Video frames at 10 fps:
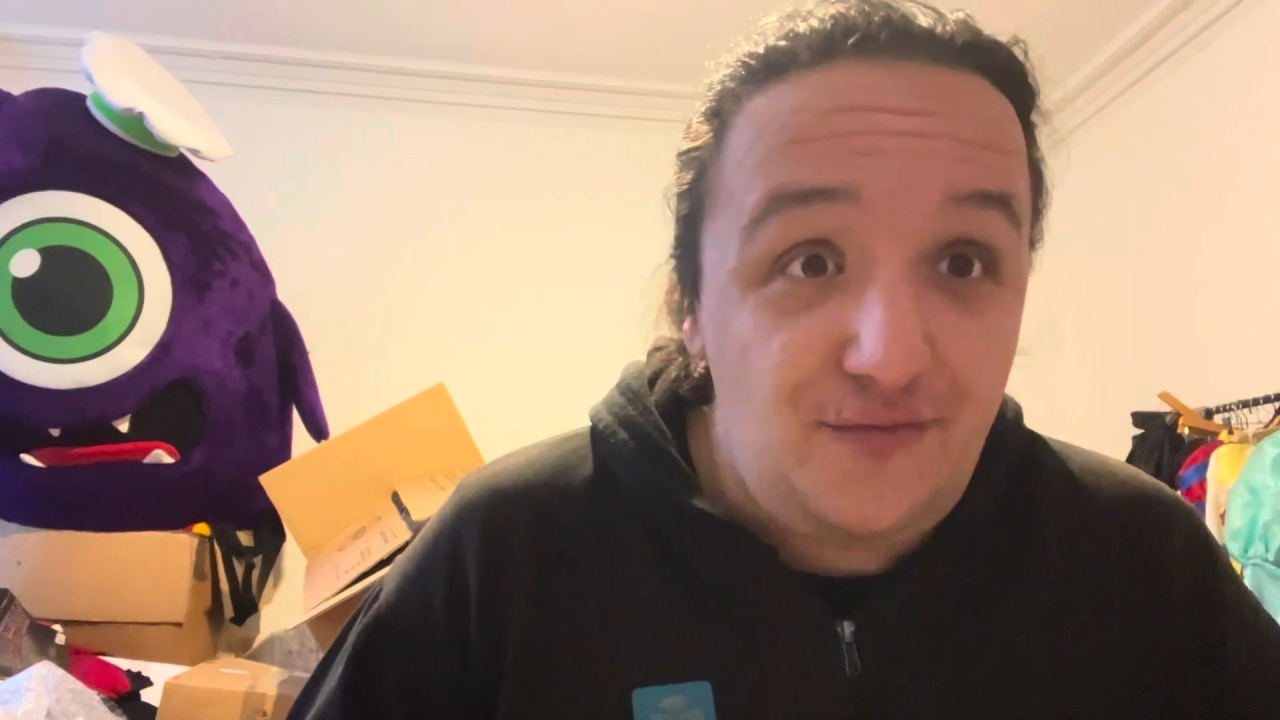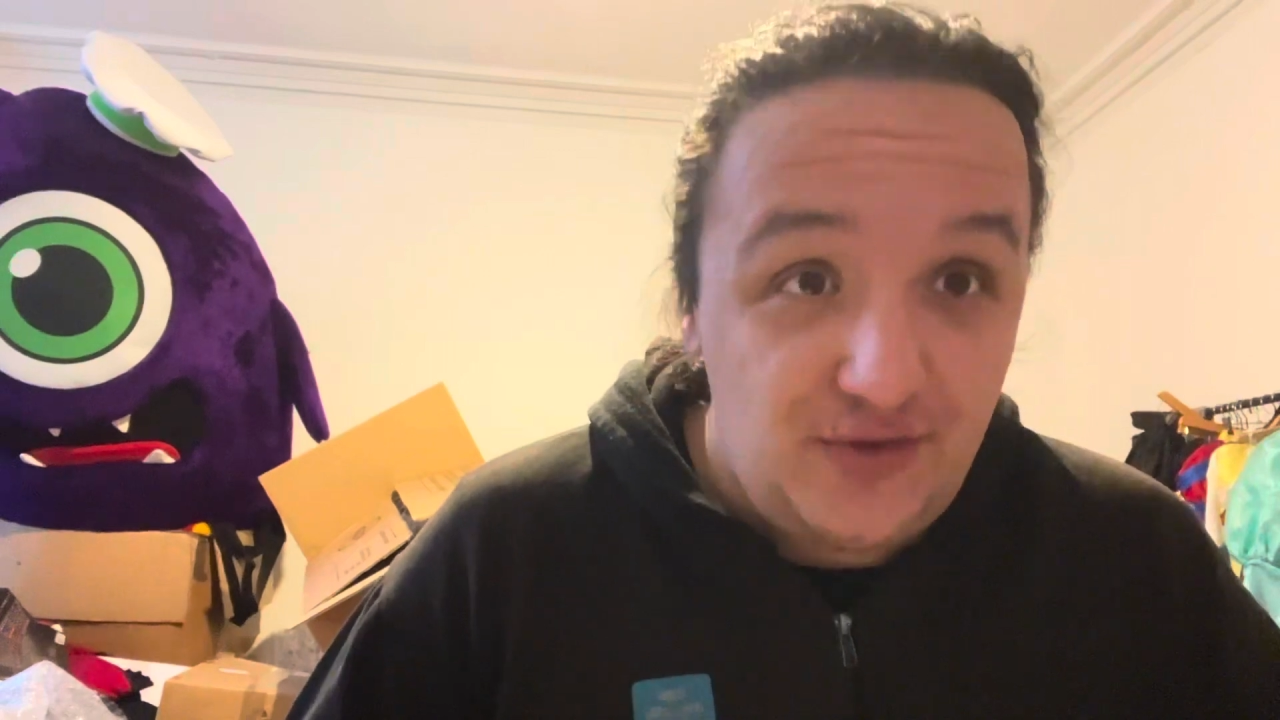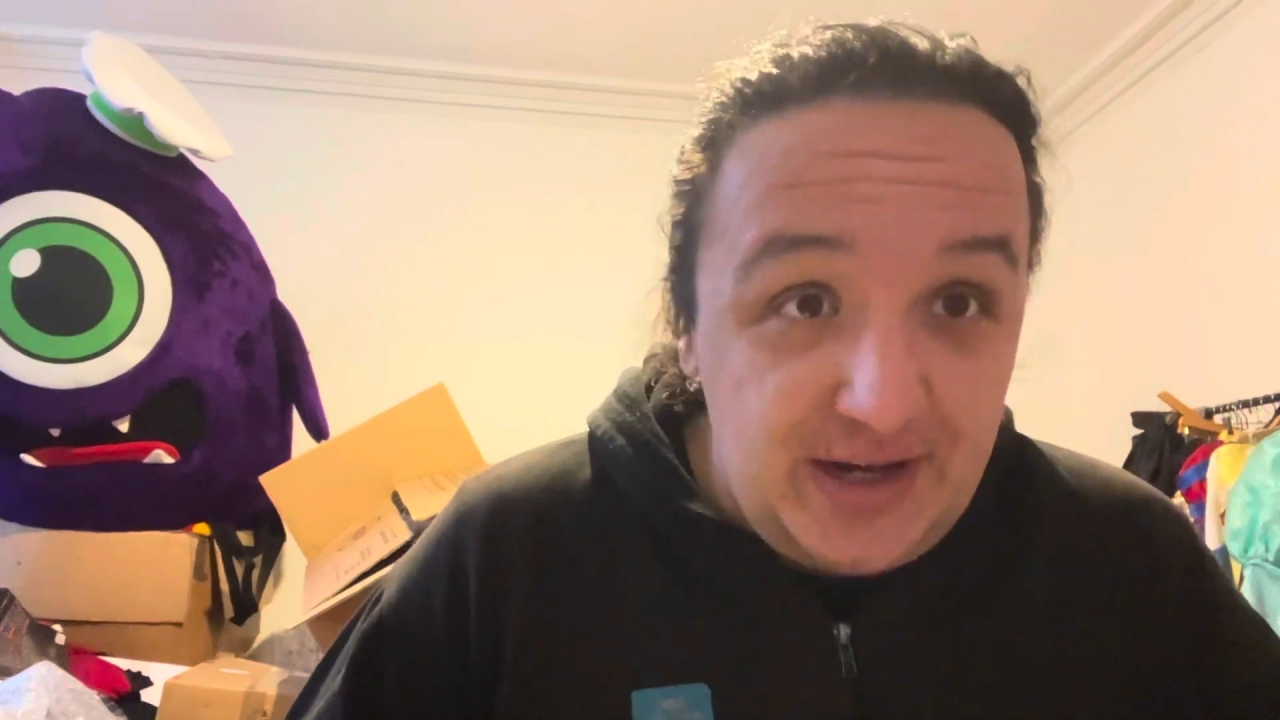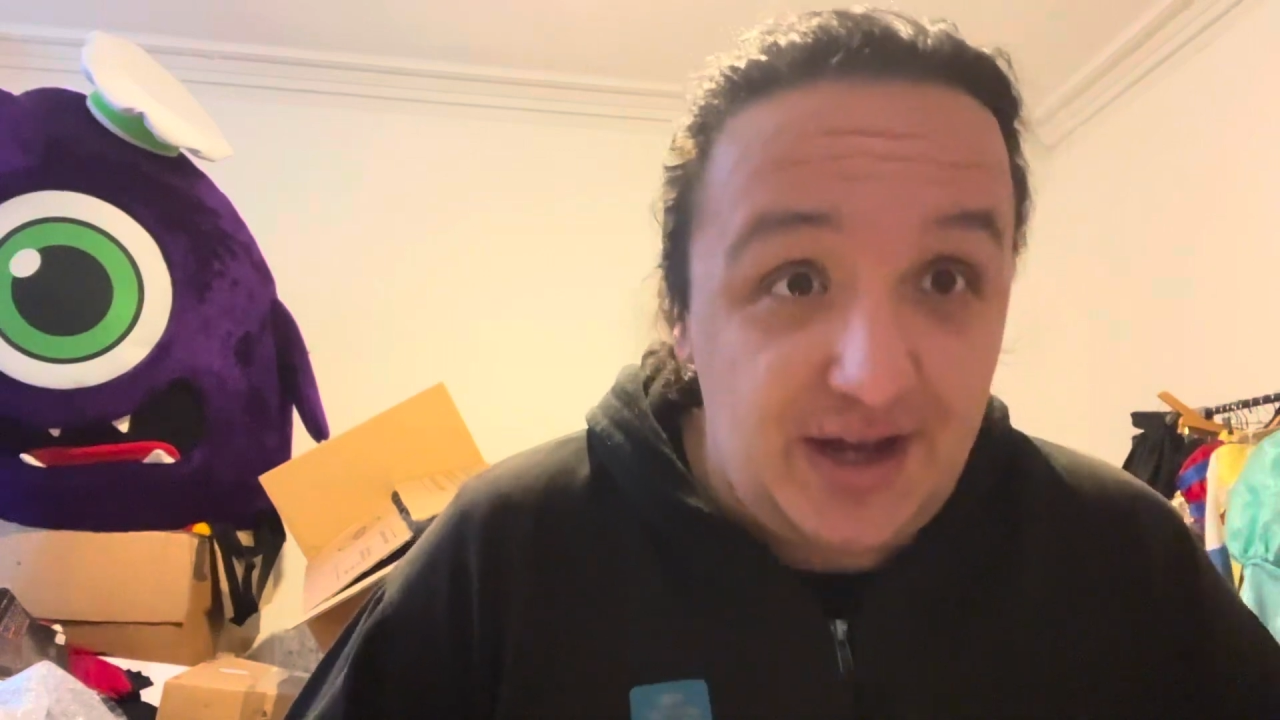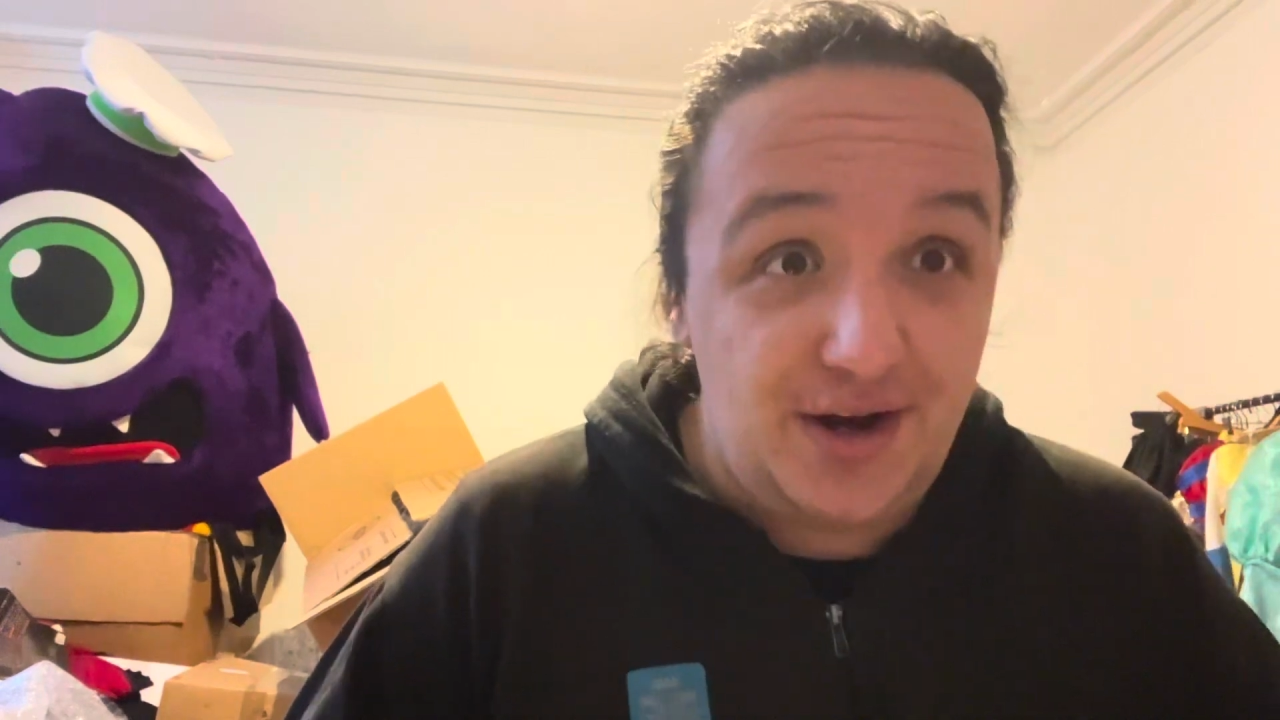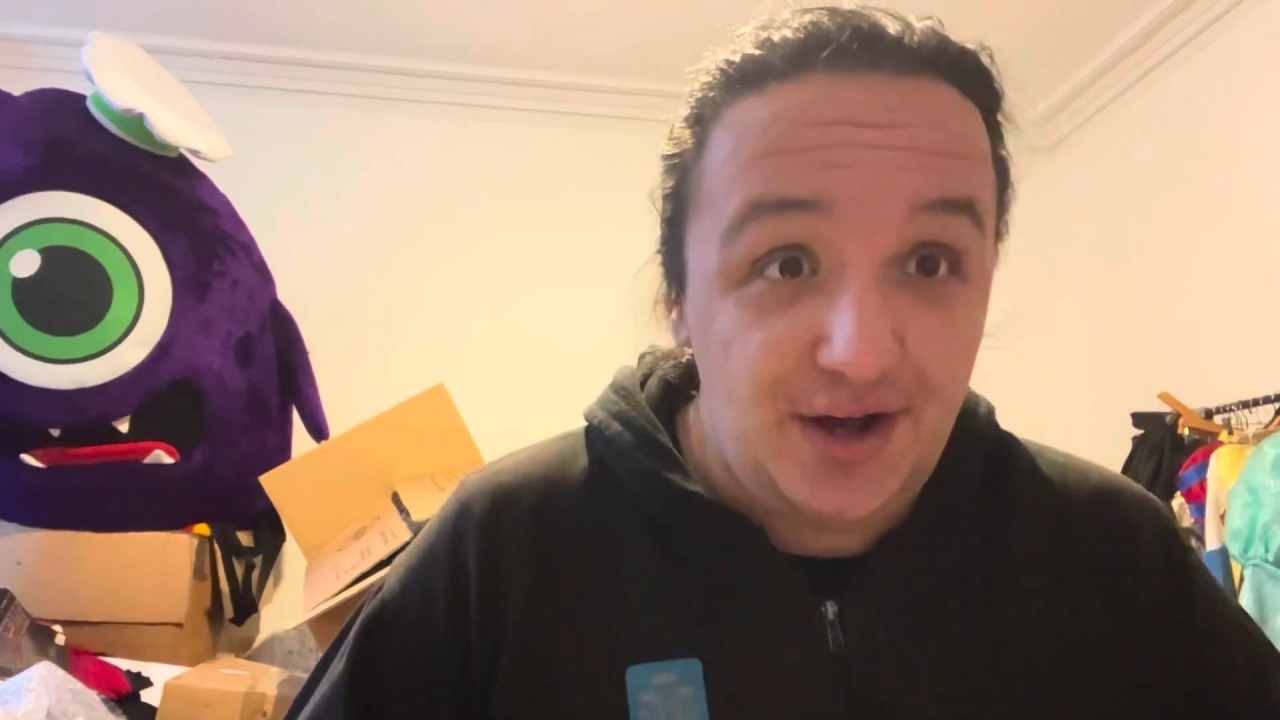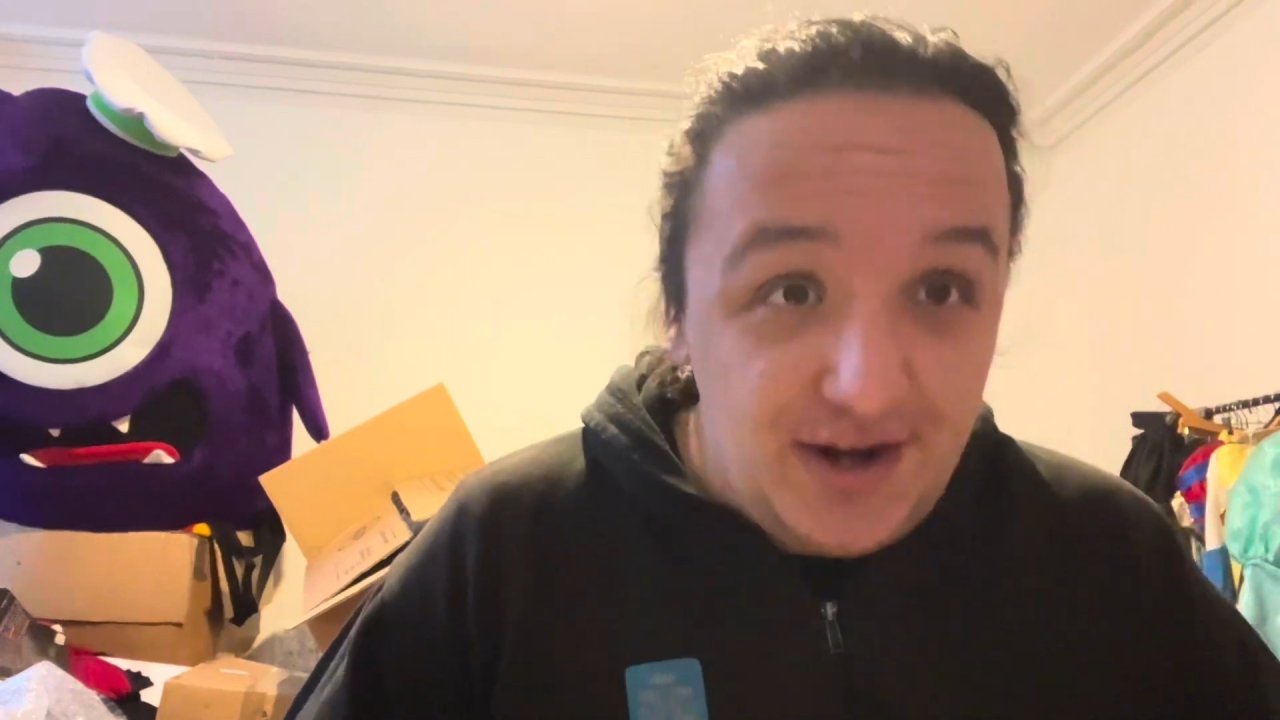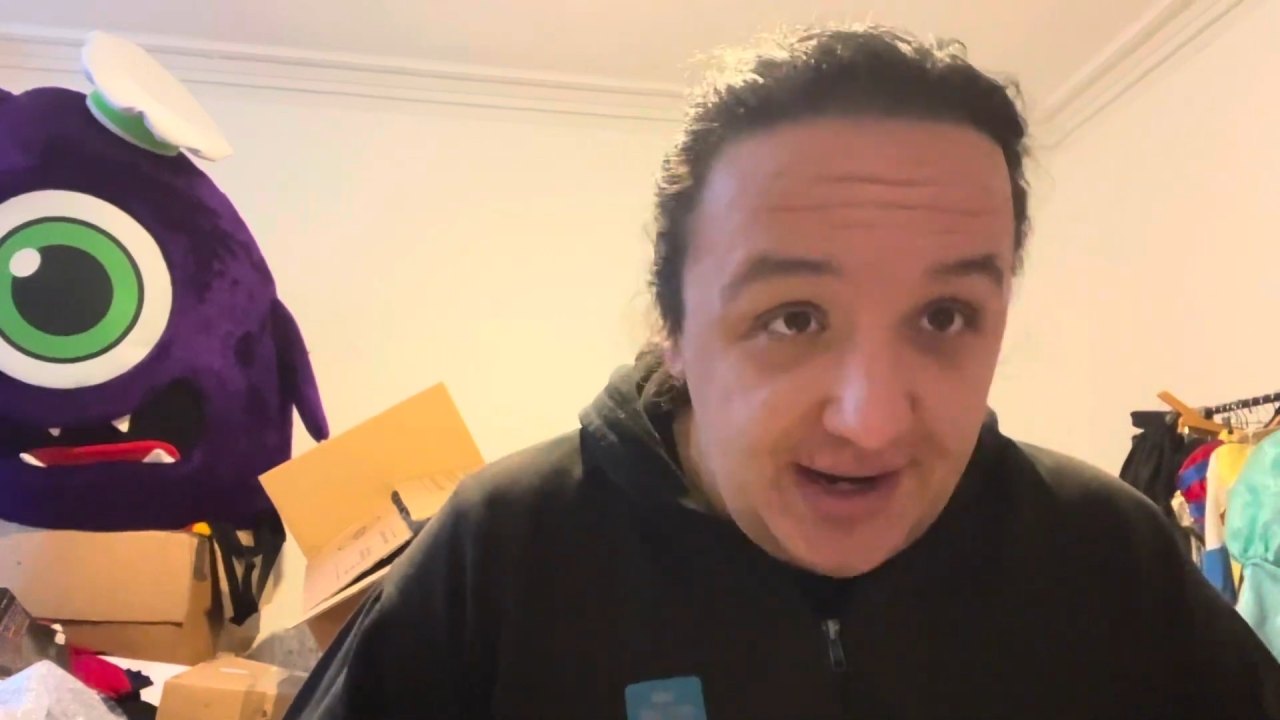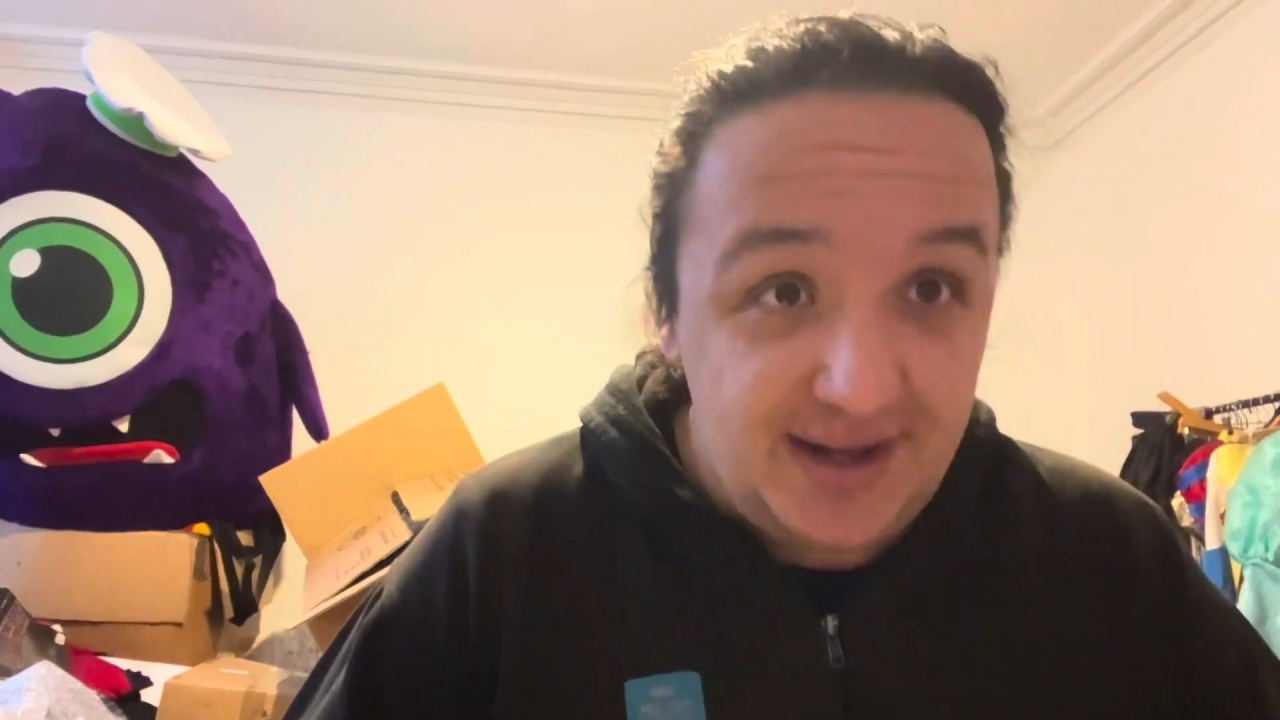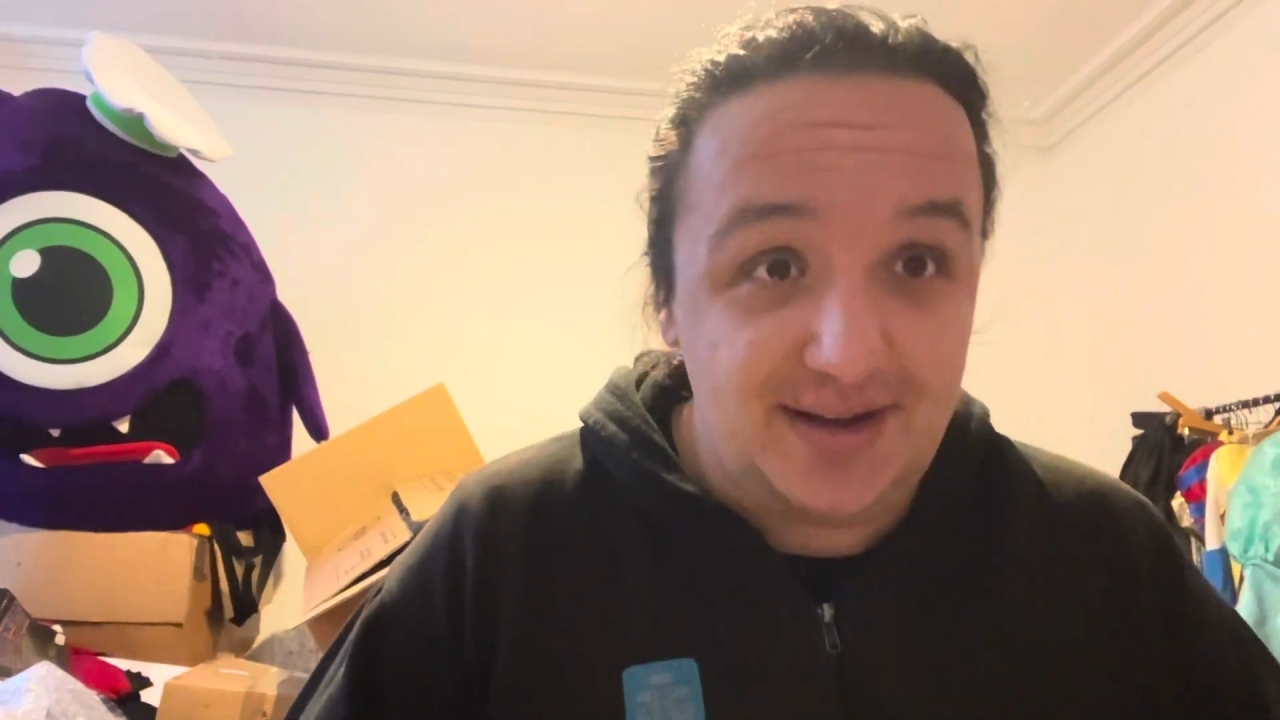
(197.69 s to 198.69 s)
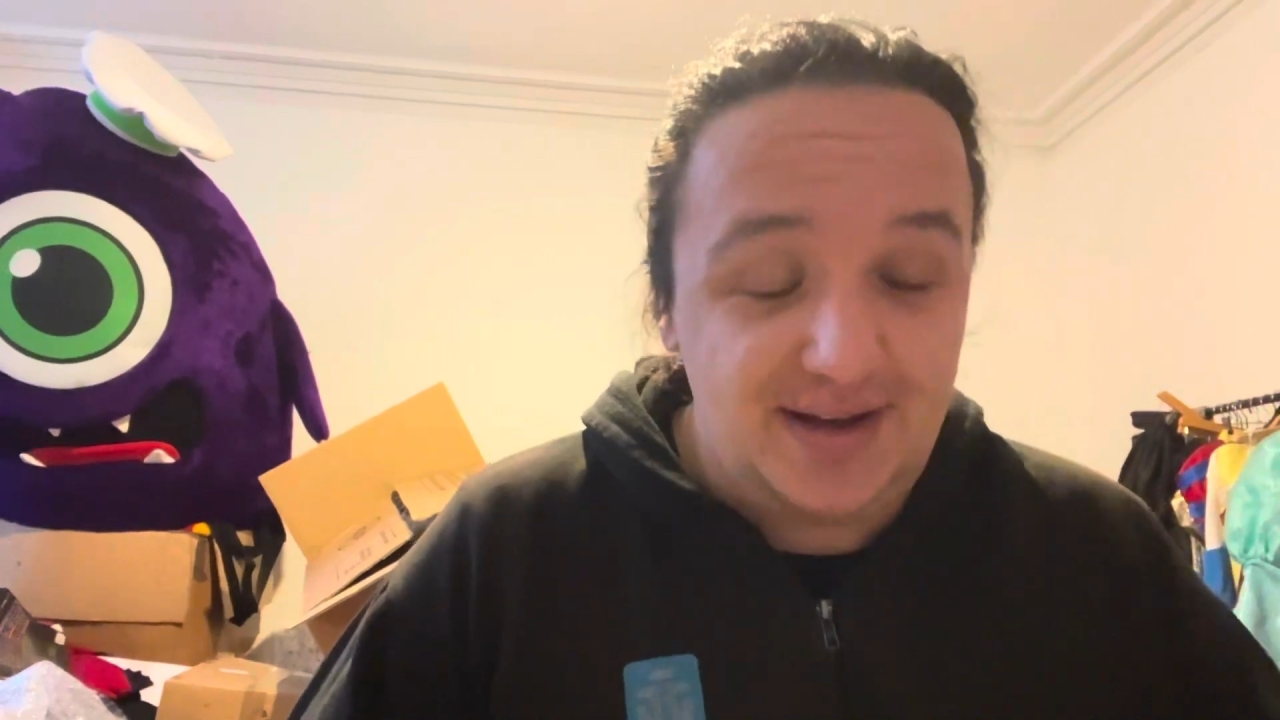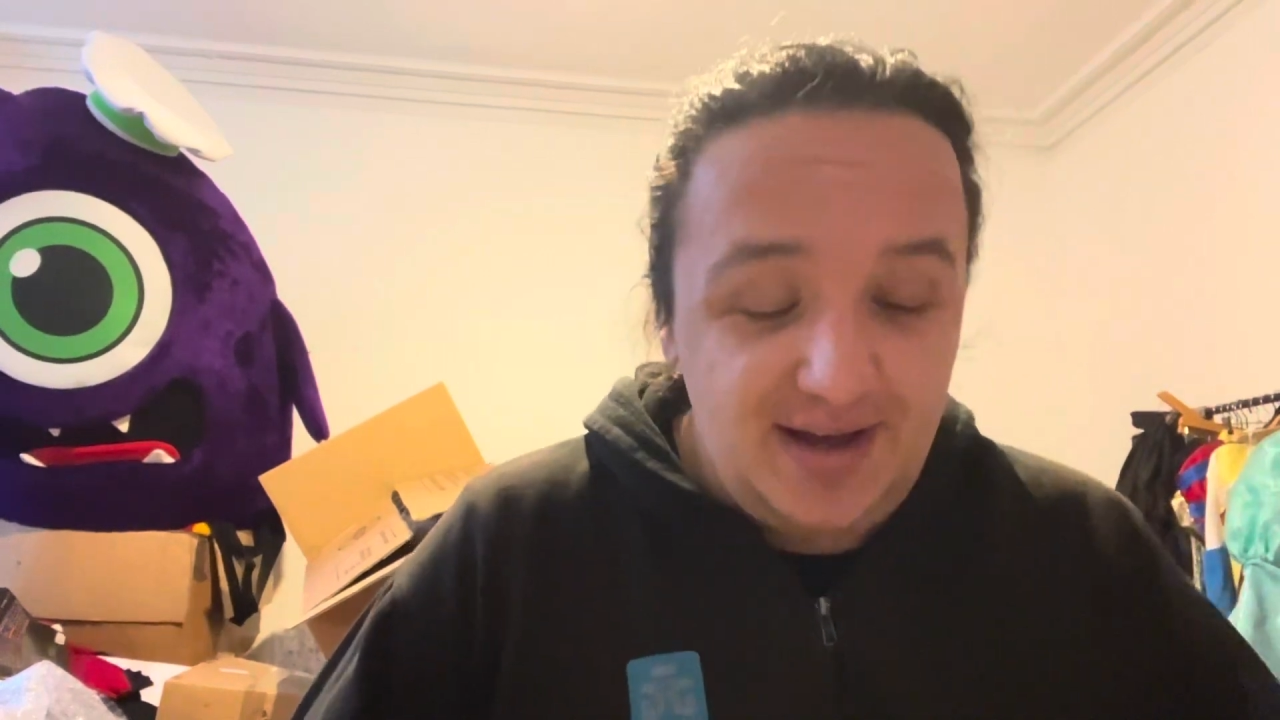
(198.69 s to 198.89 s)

freaking hoodie.